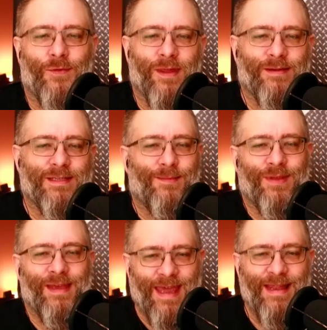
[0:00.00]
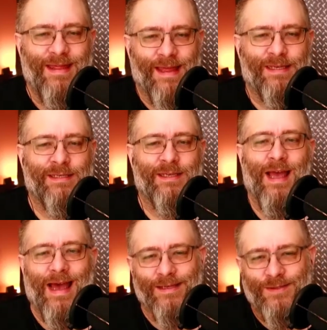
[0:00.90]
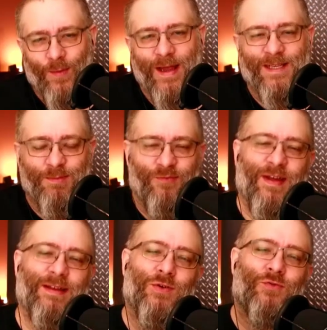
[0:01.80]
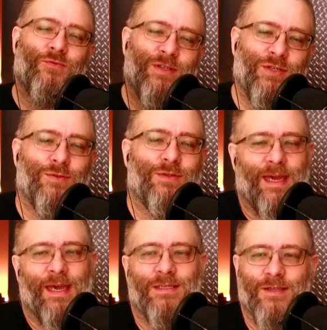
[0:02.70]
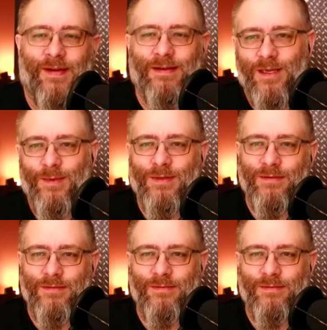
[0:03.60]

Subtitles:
there is something in this as a way to prevent or reduce cases of Alzheimer's?